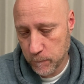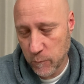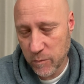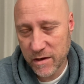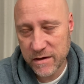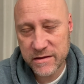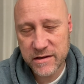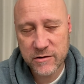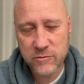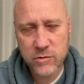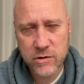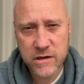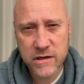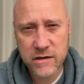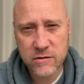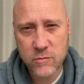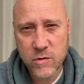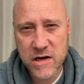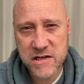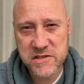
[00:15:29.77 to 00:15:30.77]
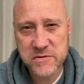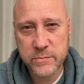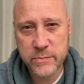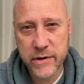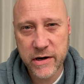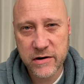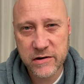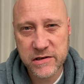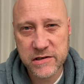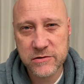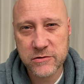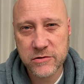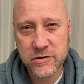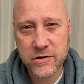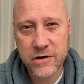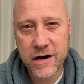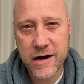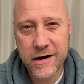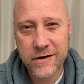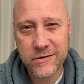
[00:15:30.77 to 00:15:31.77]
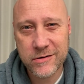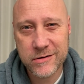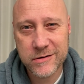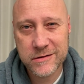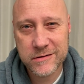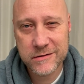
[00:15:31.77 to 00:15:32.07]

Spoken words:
I think we're going to watch Burial Ground.